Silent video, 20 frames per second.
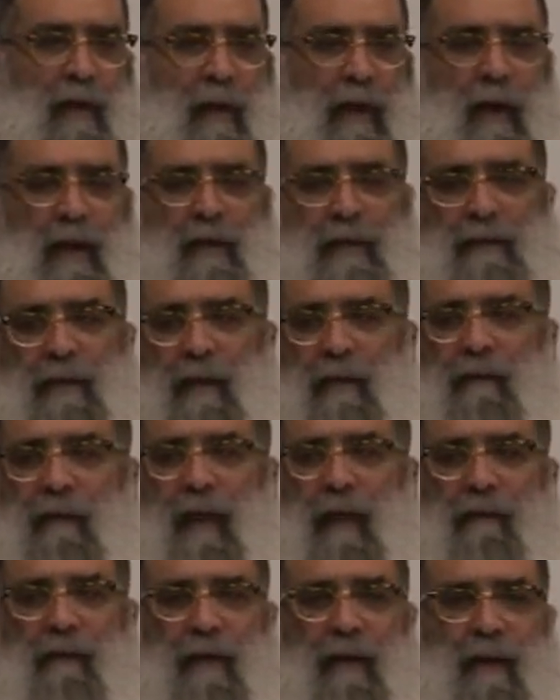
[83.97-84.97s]
And instead of
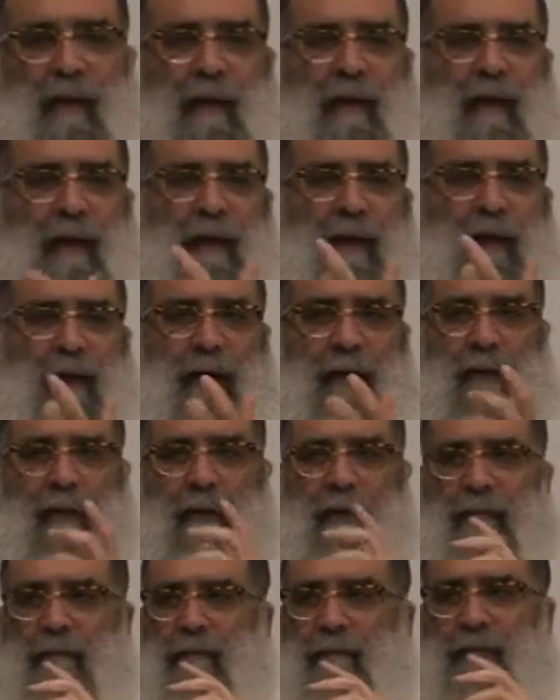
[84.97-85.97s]
having a,
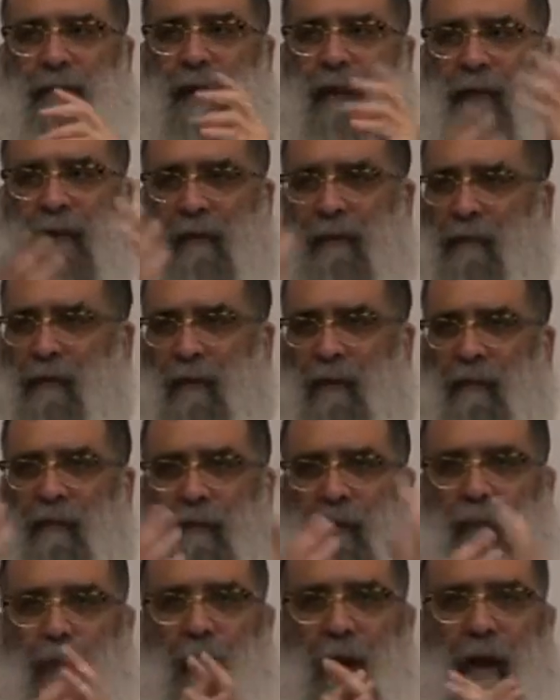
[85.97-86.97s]

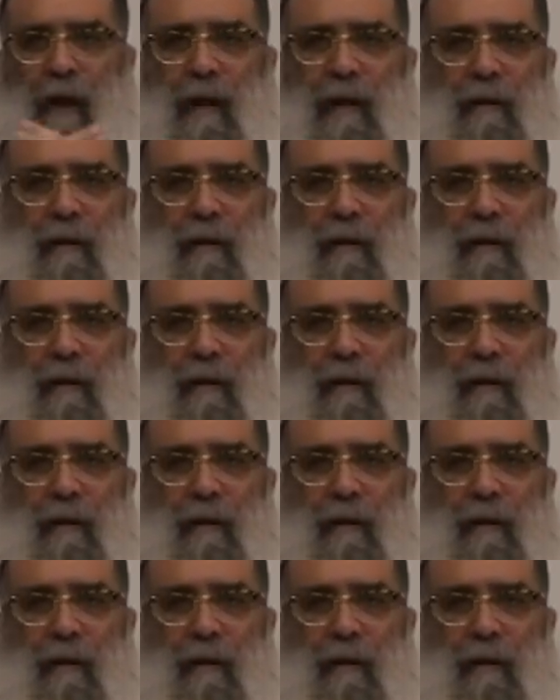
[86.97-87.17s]
foie